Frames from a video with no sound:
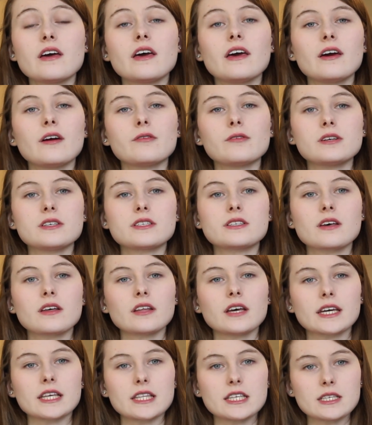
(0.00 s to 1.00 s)
It was
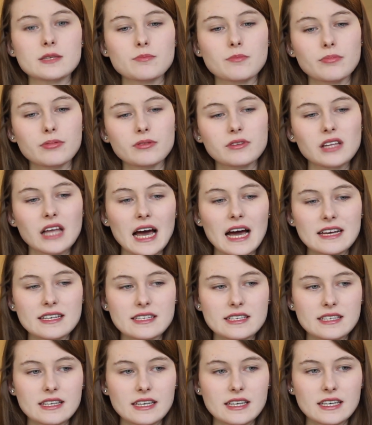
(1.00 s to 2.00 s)
this
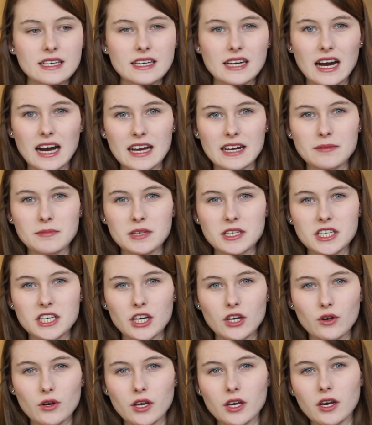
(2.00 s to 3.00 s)
plasticky kind of
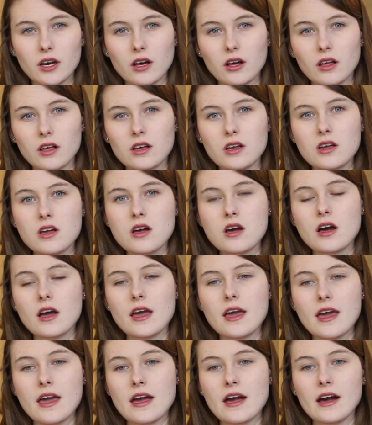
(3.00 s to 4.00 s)
material,
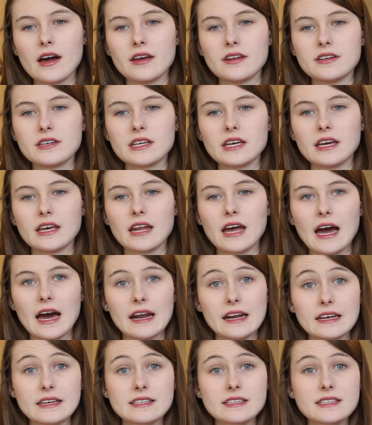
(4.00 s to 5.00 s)
and it
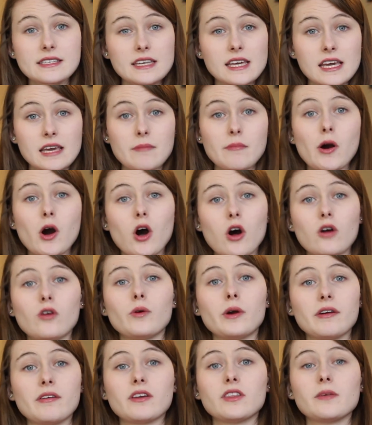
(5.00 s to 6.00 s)
had a seam all the
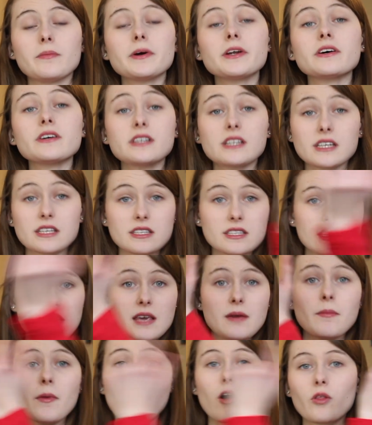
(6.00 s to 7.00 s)
way around the middle and a
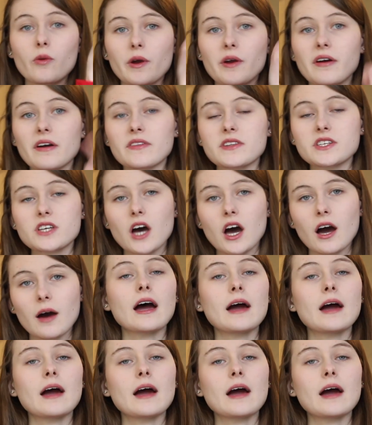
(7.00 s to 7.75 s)
seam all the way around the top.